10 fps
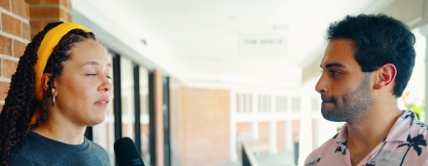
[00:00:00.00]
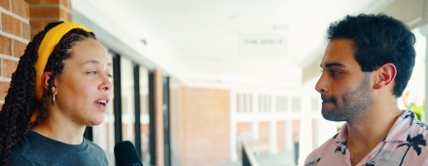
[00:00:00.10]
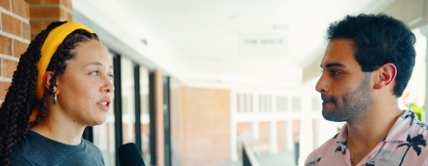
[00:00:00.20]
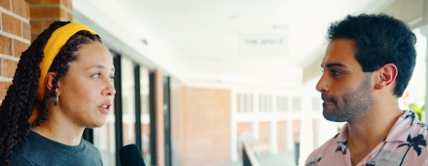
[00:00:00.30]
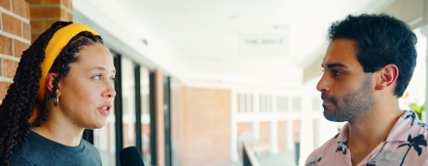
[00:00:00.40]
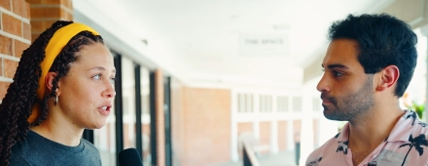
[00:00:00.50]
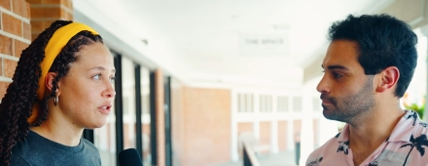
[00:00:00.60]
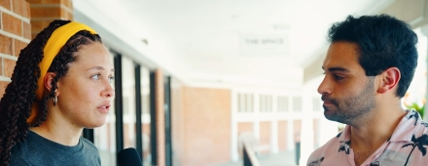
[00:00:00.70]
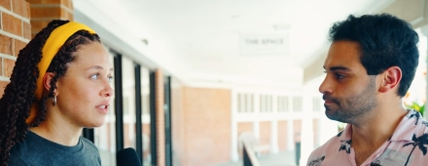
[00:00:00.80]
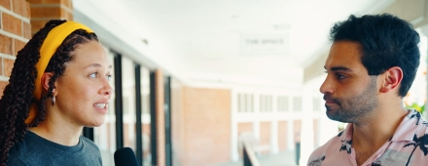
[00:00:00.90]
Speaker 1: What if I told
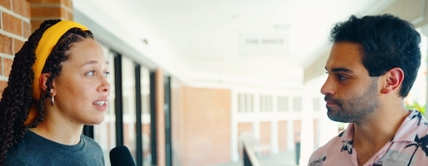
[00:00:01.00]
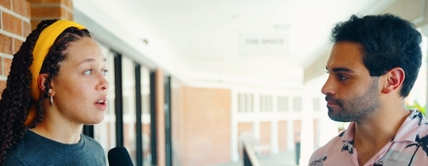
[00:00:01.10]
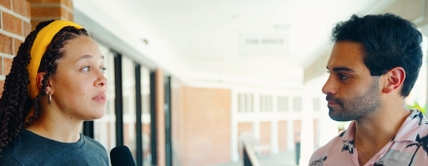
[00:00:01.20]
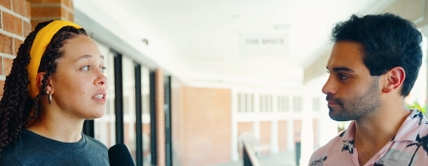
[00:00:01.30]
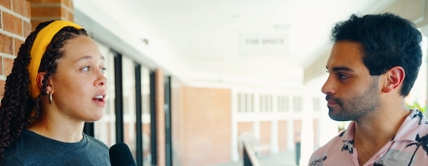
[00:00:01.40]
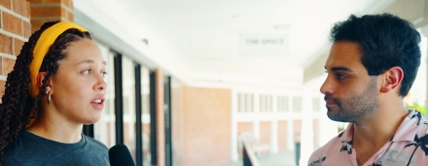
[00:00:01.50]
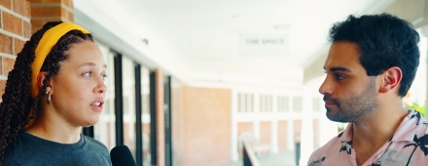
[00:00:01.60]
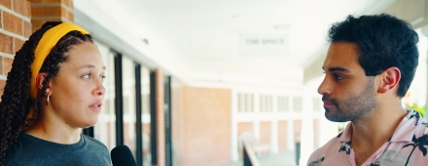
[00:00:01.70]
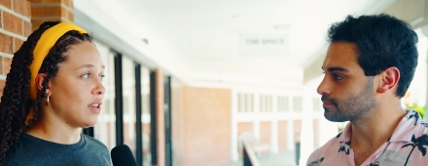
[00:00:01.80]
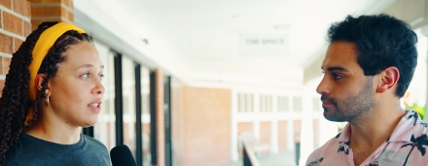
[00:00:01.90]
you some
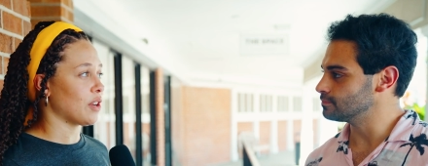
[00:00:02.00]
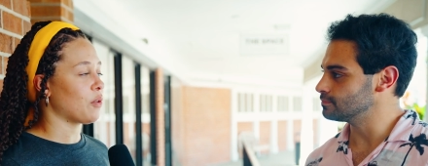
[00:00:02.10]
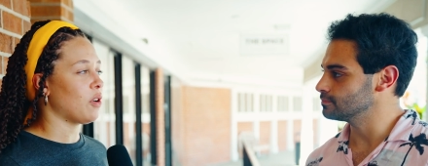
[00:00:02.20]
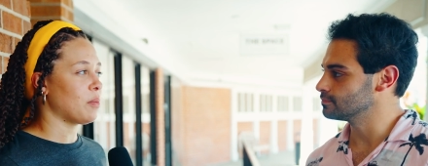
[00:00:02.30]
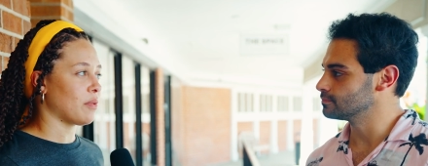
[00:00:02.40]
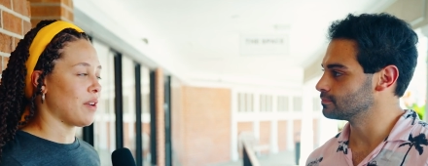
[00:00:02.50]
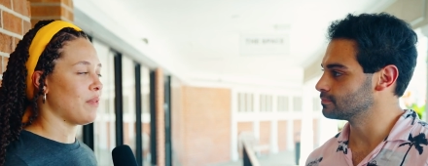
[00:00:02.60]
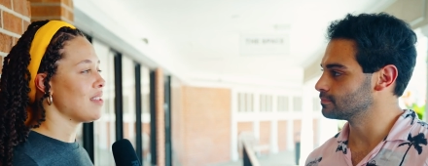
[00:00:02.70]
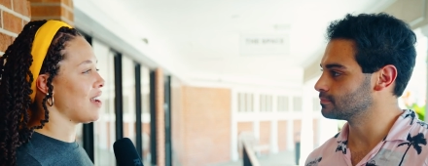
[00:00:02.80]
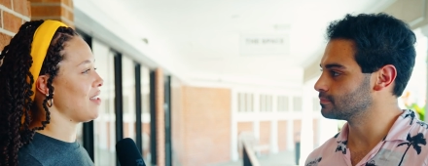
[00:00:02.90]
sauna units
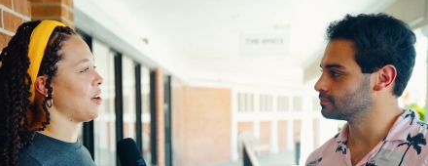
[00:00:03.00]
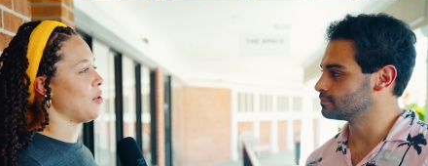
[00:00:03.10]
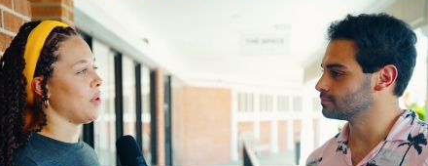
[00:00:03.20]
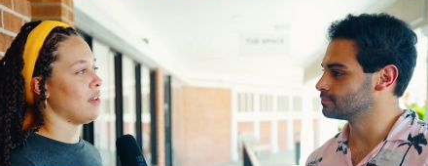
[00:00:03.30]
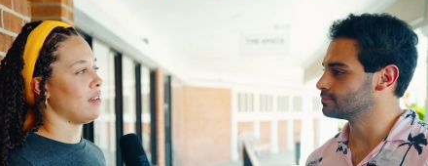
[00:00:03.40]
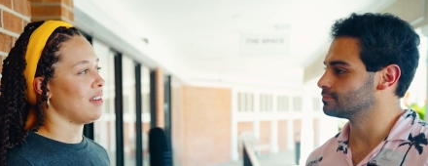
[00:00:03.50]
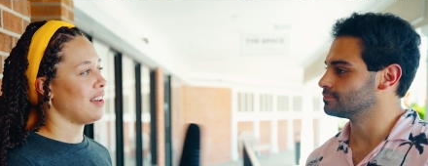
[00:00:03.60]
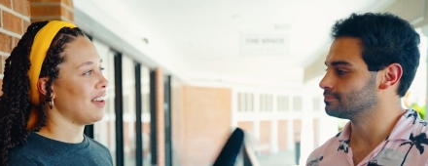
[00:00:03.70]
incorporate red light therapy?